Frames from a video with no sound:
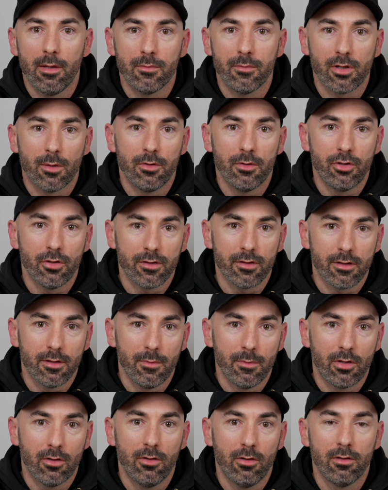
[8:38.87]
So adjust them
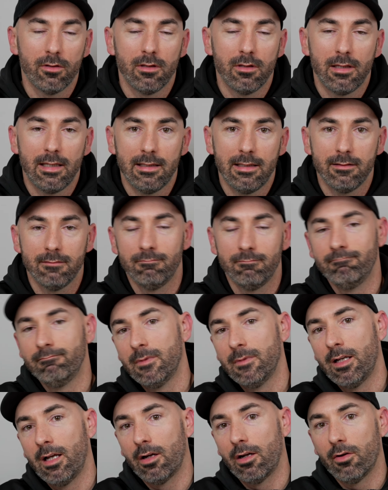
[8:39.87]
accordingly,
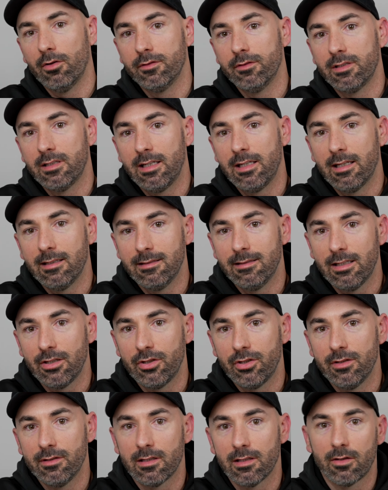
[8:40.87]
according to your
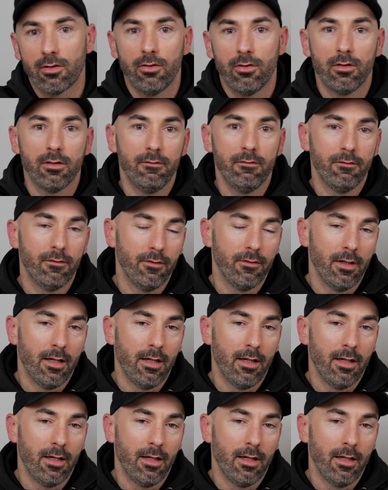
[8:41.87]
conditions, according